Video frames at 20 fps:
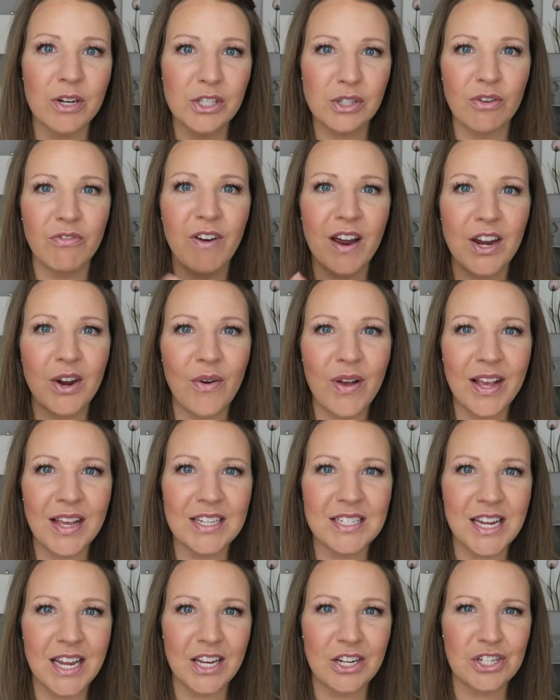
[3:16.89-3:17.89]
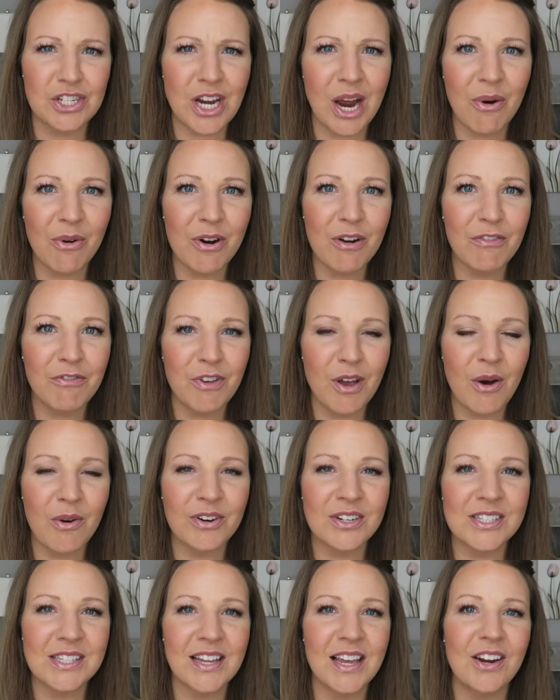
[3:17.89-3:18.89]
So if I know I can take a shower a few
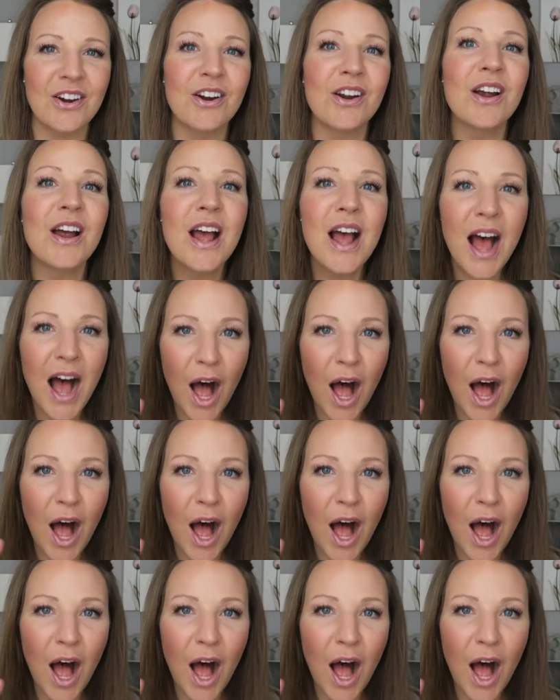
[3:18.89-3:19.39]
hours later,